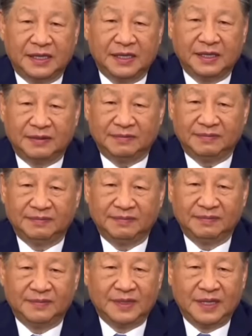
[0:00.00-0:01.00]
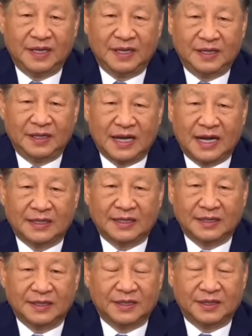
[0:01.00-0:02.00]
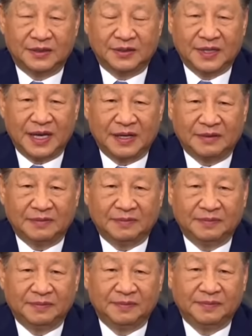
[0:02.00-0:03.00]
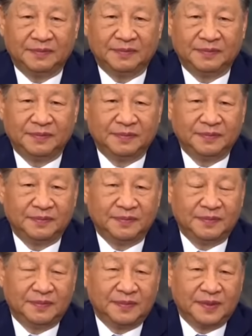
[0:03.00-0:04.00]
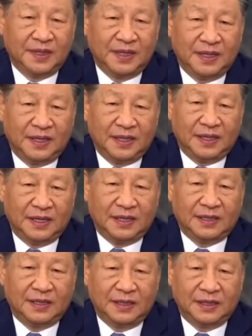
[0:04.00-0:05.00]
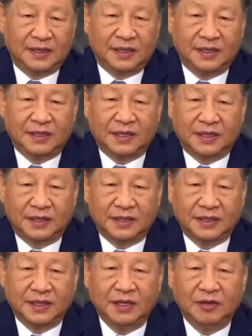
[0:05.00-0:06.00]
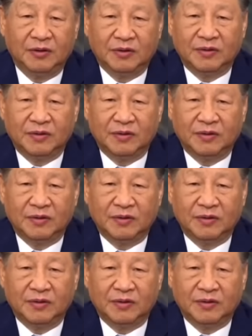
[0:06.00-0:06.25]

me tell you more in the context of China. So basically China is saying we will burn less coal, we will invest more in